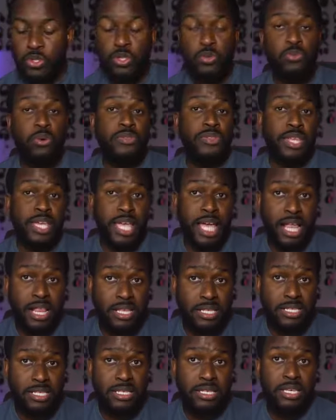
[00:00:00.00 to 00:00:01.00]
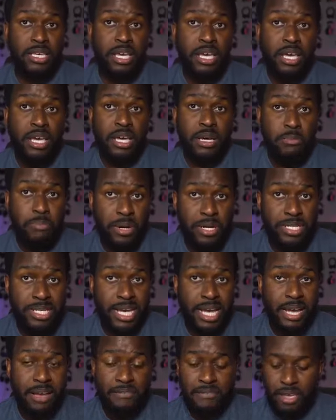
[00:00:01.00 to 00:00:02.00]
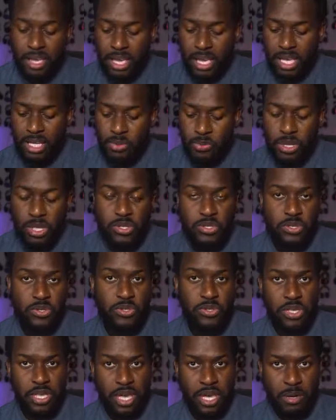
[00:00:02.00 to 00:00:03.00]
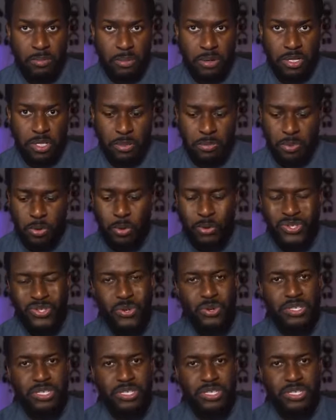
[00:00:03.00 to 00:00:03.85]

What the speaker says: to what the Galaxy Buds have, as well as also the AirPods Pro. So